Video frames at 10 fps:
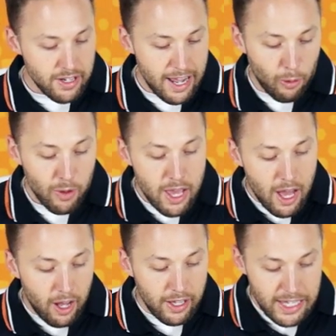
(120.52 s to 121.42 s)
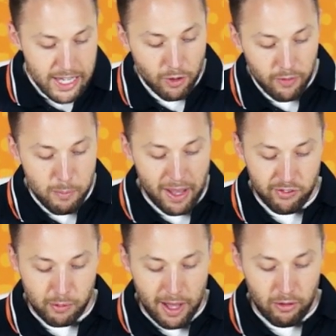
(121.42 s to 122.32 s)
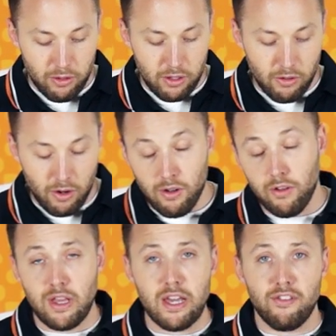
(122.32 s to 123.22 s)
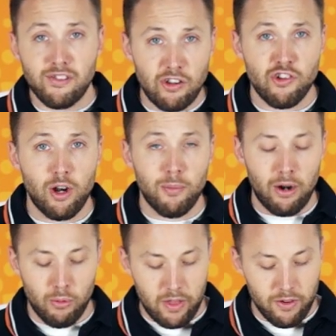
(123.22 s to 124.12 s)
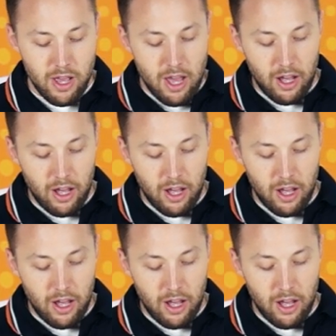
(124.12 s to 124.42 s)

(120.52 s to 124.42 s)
Now, even on the basic model, or on the 6-channel model rather,